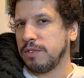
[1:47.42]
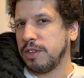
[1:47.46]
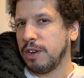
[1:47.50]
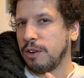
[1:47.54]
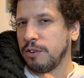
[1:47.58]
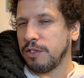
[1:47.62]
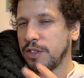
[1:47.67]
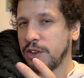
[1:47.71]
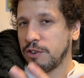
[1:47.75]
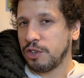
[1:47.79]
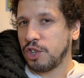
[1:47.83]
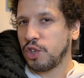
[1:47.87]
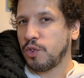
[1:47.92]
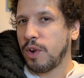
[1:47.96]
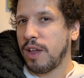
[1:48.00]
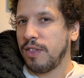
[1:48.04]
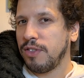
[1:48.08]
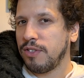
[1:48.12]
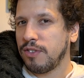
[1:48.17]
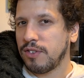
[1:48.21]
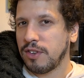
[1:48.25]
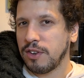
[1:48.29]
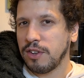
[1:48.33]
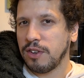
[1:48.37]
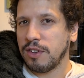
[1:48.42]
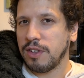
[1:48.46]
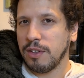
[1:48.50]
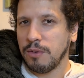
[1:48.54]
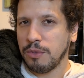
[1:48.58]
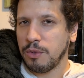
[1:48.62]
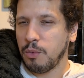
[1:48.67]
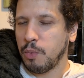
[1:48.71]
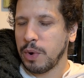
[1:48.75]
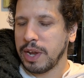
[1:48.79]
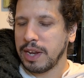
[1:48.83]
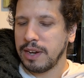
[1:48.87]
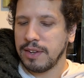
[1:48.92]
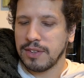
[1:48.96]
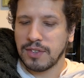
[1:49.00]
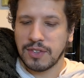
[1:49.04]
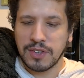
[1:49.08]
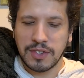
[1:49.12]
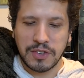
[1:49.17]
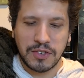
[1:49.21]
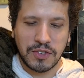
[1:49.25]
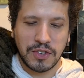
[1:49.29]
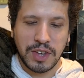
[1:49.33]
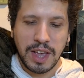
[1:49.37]
their strengths and the
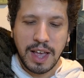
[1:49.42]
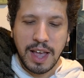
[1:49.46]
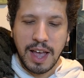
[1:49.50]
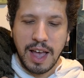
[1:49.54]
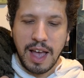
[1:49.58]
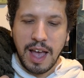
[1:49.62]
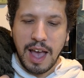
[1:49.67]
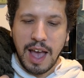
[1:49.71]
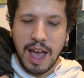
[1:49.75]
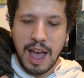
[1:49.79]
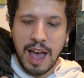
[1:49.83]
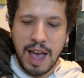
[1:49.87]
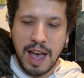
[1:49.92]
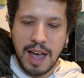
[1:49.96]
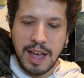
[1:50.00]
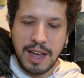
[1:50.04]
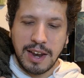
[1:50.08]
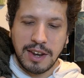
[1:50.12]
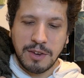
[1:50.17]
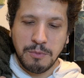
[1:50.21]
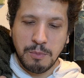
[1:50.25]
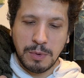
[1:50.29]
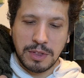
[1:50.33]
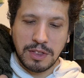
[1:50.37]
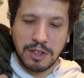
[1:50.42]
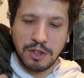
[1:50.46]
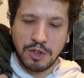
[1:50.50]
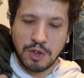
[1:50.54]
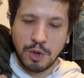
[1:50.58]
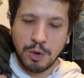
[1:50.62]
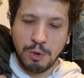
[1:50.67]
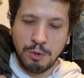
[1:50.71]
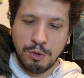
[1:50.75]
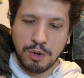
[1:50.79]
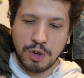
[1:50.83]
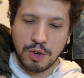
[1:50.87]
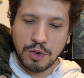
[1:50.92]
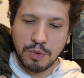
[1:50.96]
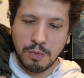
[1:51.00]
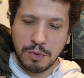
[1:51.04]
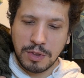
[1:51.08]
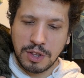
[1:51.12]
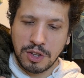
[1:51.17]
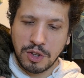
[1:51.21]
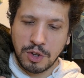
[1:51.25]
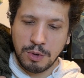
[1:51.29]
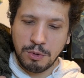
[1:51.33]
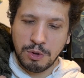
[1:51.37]
weaknesses. And with
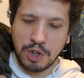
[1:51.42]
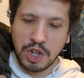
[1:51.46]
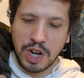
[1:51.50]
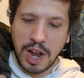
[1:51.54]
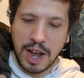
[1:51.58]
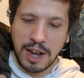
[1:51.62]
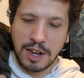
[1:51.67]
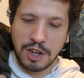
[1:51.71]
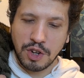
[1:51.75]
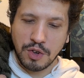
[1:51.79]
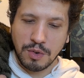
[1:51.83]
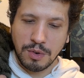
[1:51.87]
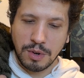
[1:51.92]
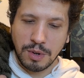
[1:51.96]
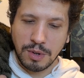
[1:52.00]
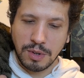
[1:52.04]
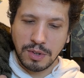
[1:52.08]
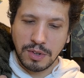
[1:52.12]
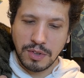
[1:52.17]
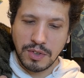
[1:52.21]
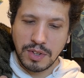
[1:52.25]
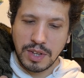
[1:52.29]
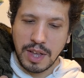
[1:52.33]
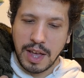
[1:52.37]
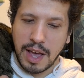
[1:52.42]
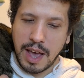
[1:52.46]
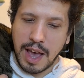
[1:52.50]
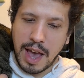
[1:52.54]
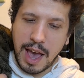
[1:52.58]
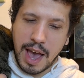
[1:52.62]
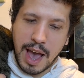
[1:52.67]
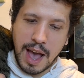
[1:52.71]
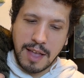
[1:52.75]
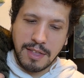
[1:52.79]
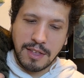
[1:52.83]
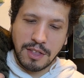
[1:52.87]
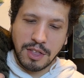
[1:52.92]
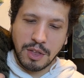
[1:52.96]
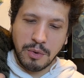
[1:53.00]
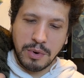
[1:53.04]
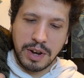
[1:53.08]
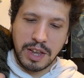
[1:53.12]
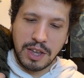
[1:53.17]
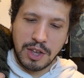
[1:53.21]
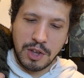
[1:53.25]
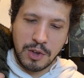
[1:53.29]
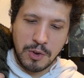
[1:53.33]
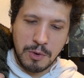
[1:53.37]
the two giant trolls and the
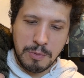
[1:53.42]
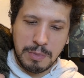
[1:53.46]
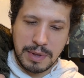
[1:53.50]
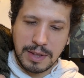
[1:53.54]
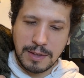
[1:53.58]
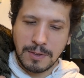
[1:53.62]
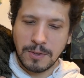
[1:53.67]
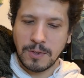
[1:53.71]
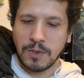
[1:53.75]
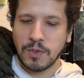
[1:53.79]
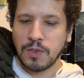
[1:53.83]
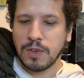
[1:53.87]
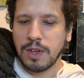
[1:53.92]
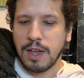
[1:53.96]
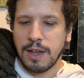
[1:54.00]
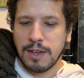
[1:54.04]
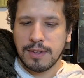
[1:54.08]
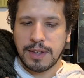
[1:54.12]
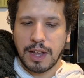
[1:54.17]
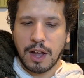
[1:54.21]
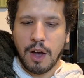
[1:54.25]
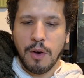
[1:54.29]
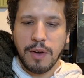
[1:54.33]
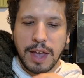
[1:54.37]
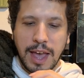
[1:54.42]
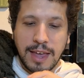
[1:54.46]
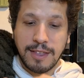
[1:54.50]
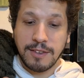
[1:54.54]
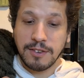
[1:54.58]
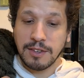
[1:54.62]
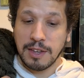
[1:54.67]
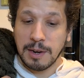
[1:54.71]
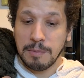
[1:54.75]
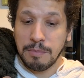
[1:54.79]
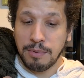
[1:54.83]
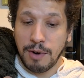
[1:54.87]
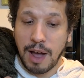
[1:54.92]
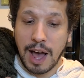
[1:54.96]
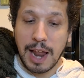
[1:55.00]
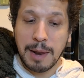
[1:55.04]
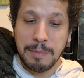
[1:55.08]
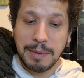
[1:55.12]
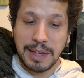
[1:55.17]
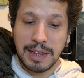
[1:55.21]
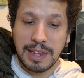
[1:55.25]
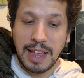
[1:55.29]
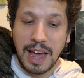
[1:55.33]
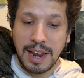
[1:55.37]
3 humans, it's like, okay, there's going to probably
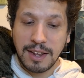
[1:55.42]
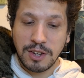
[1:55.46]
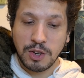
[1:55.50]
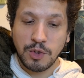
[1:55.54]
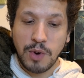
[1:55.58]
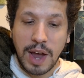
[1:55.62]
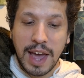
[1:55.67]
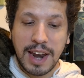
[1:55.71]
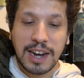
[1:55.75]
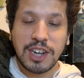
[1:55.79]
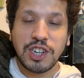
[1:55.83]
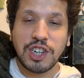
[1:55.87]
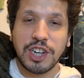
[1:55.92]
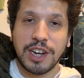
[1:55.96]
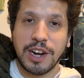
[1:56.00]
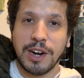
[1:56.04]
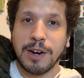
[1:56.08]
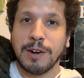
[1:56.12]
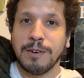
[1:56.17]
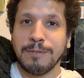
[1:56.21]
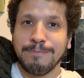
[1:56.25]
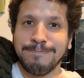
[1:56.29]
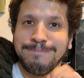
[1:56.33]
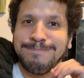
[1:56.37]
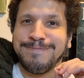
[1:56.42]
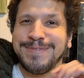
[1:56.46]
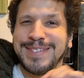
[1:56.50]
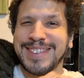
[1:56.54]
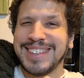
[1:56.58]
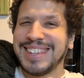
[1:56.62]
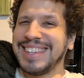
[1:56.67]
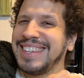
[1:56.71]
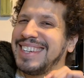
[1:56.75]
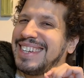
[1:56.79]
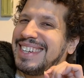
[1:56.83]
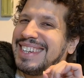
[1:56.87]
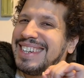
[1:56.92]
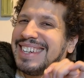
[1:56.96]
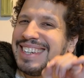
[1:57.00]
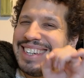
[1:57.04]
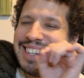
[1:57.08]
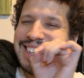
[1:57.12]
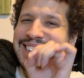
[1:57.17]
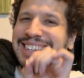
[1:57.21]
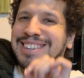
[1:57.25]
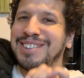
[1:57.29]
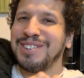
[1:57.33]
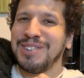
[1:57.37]
be a lot of strategy here.
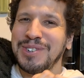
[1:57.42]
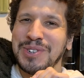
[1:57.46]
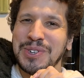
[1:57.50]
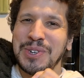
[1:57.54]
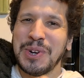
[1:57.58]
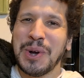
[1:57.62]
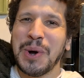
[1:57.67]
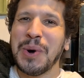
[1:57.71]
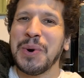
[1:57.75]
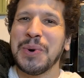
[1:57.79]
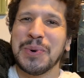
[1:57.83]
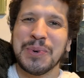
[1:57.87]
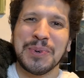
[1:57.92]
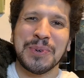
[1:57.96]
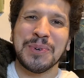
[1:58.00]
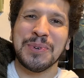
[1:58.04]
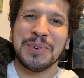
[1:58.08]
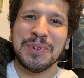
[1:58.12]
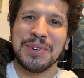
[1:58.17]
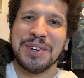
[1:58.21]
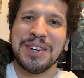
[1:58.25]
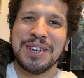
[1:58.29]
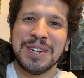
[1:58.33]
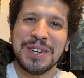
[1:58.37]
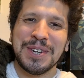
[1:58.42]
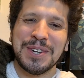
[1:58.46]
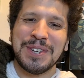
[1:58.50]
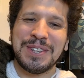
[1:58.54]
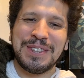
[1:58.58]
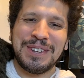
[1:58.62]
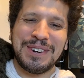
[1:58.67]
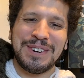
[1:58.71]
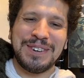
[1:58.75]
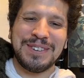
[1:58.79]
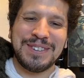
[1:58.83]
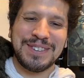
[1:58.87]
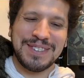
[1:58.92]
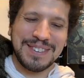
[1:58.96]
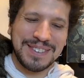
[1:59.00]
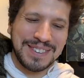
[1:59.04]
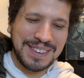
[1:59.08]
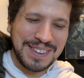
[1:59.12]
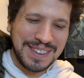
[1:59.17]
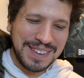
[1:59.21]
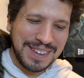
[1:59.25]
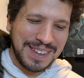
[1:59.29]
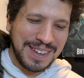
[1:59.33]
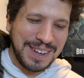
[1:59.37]
No, there's
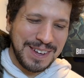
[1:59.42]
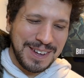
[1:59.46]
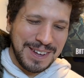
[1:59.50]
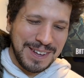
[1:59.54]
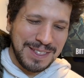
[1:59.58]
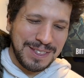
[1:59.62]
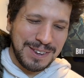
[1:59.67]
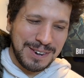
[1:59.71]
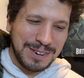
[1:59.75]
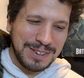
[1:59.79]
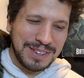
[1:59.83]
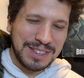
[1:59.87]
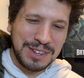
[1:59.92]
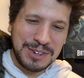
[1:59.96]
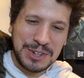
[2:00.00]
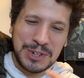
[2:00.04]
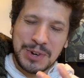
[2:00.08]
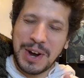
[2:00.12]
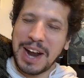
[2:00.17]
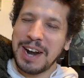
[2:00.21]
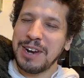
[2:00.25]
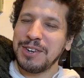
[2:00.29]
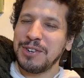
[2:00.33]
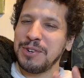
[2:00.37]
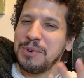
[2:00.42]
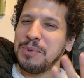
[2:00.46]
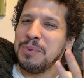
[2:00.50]
the strategy you